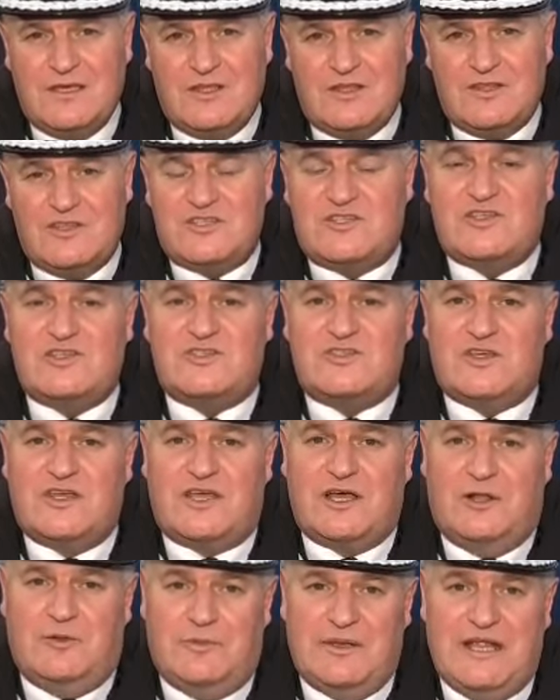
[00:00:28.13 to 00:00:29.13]
This is the
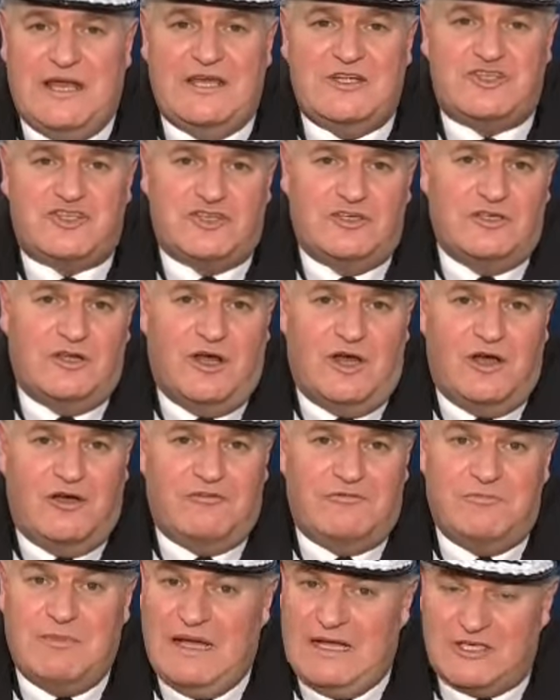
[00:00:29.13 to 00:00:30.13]
culmination of
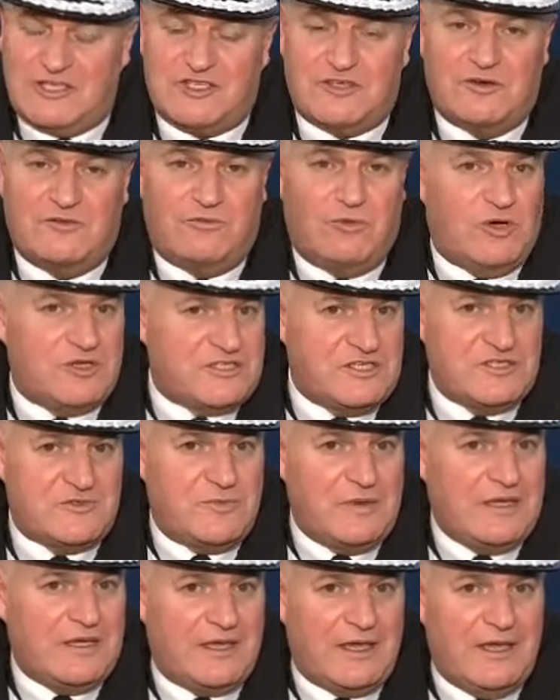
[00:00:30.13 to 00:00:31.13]
much of what has
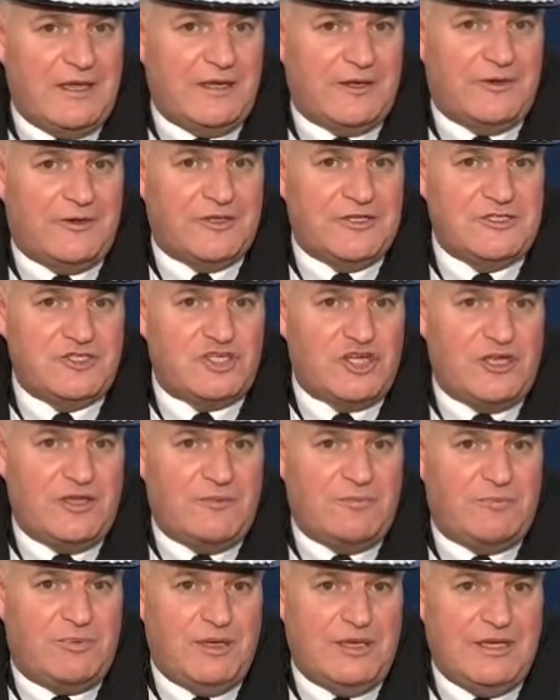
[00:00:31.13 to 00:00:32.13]
been going on in
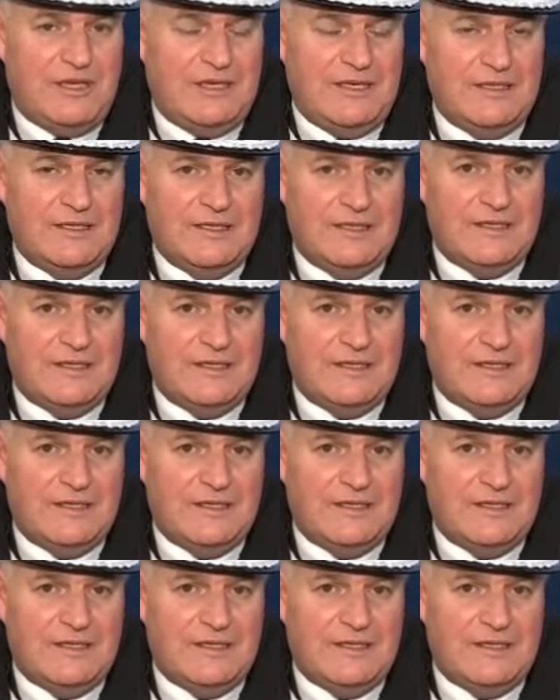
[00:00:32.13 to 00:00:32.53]
GMP